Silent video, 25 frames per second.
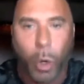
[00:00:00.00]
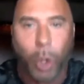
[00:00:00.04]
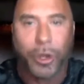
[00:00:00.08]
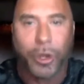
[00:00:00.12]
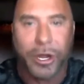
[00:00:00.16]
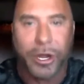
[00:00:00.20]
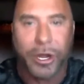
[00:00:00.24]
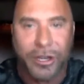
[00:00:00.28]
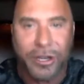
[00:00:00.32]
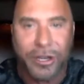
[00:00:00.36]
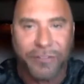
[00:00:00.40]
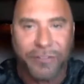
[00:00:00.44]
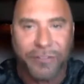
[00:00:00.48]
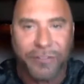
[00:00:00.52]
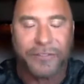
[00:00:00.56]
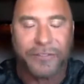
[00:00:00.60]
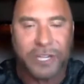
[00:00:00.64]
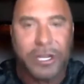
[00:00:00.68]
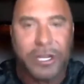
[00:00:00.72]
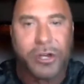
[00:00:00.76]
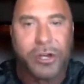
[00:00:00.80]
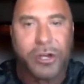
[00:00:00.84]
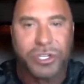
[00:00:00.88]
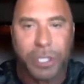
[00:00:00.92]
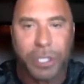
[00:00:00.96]
under 50
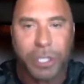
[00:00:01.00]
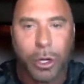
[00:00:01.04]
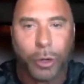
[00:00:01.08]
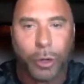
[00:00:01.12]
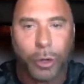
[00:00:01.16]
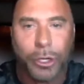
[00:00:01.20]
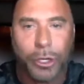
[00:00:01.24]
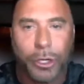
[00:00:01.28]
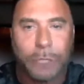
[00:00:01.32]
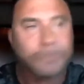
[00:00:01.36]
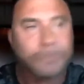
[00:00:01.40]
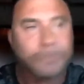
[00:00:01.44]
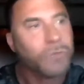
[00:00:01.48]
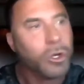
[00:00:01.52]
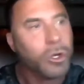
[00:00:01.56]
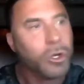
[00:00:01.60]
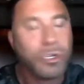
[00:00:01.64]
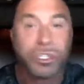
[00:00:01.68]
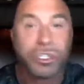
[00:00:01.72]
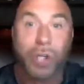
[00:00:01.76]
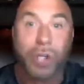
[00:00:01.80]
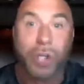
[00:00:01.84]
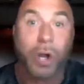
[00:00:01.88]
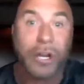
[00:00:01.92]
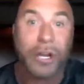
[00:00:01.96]
years old, who
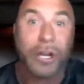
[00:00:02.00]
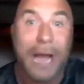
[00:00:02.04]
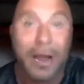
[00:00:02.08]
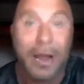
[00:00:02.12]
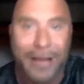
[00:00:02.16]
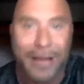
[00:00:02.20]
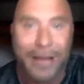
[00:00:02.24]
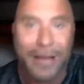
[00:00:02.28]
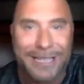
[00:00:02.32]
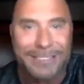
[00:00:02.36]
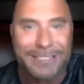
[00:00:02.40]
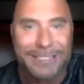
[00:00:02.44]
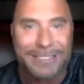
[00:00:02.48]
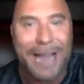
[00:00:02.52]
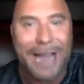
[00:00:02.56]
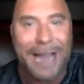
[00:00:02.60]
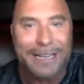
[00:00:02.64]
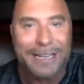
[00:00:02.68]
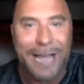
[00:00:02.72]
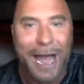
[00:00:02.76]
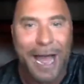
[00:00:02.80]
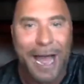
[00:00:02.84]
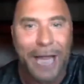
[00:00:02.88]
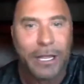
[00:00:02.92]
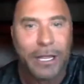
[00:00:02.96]
started out as that
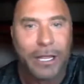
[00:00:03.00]
guy.